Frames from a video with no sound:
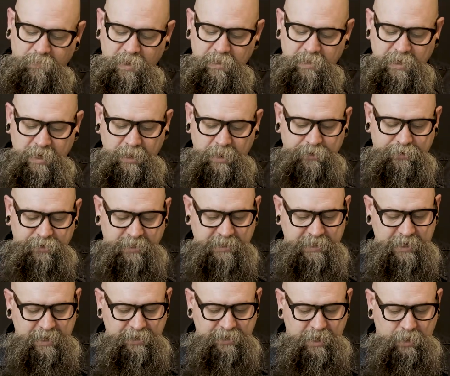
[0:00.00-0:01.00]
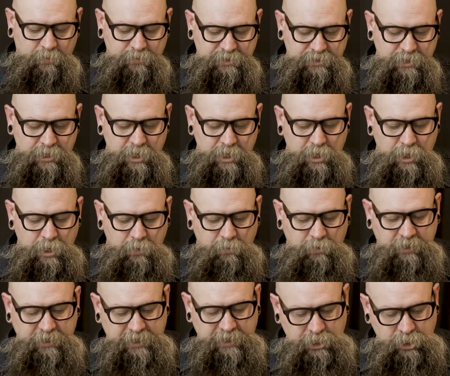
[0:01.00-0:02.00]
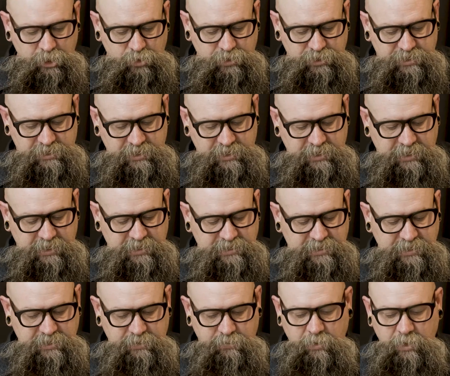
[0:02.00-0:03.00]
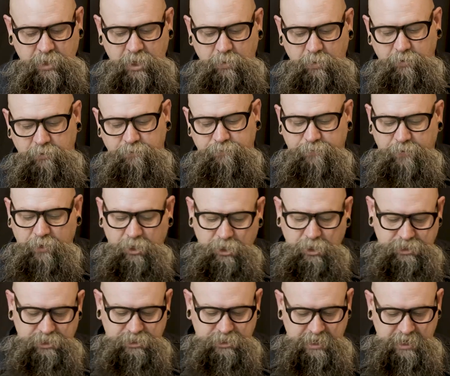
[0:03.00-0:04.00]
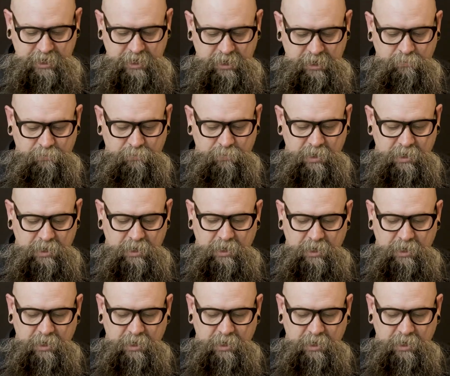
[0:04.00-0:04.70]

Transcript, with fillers: the other thing that I thought was really interesting is he refers to him